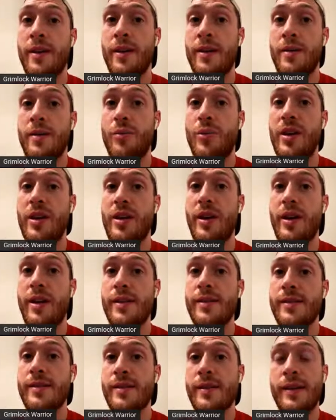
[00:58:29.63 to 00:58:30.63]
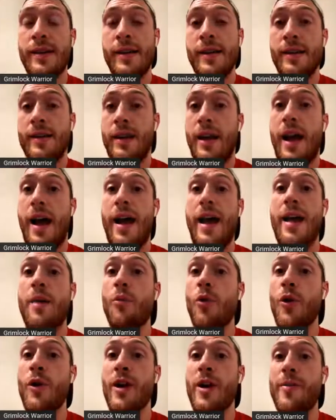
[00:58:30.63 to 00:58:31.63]
because I am
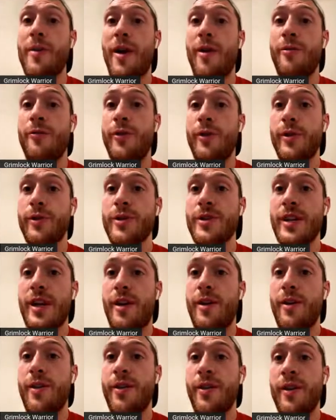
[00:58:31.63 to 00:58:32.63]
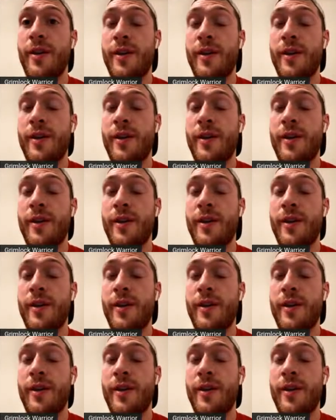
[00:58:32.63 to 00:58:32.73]
worried about Fuller's health.